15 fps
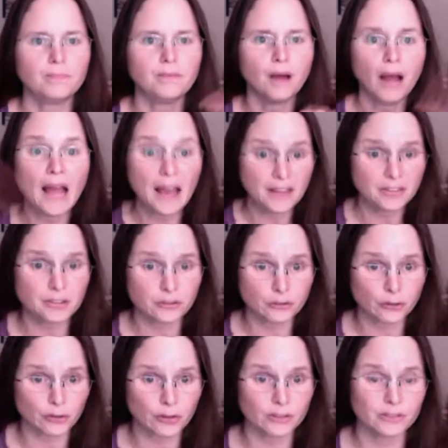at the
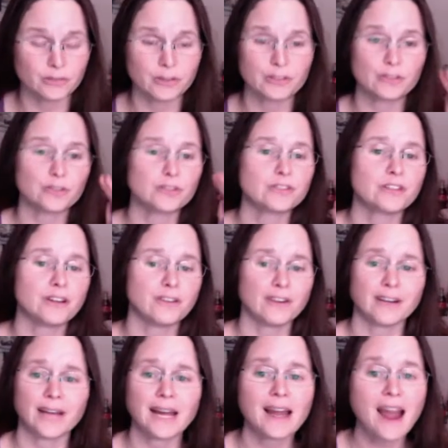Sugarlands Visitor Center,
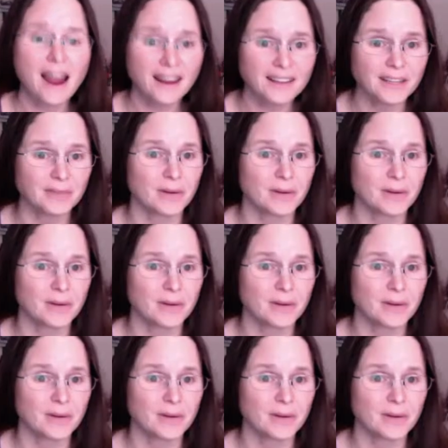and I highly